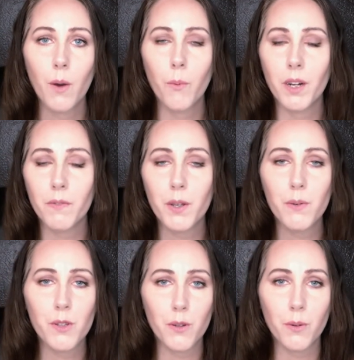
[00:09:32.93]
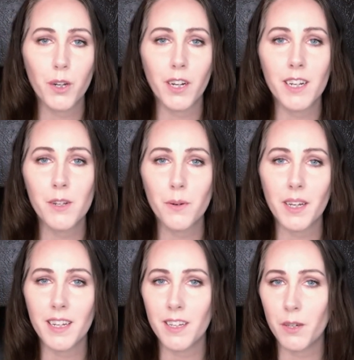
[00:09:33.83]
whatever you do, you're going to do
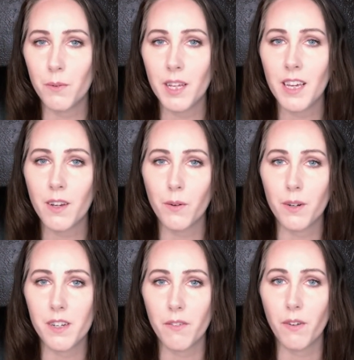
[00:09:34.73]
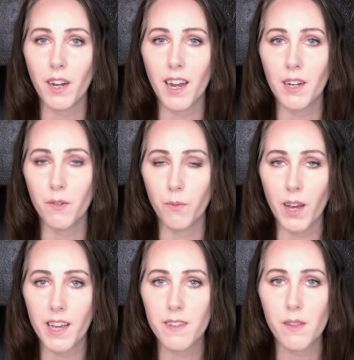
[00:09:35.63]
it in a unique or different kind of way.